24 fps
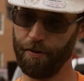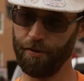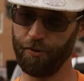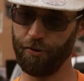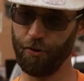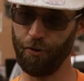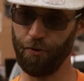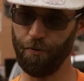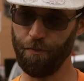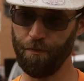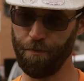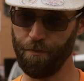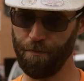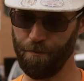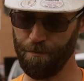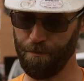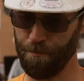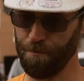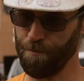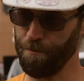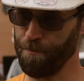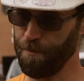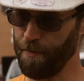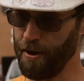So
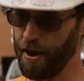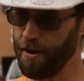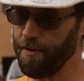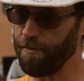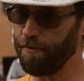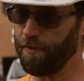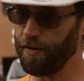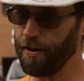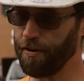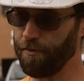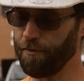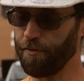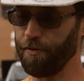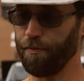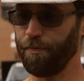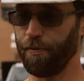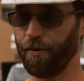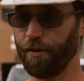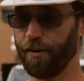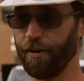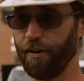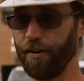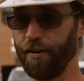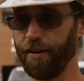my favorite
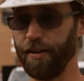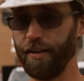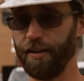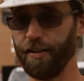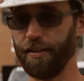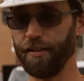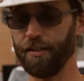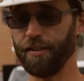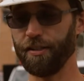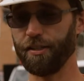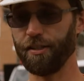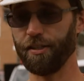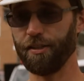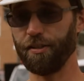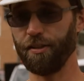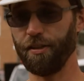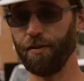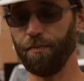part is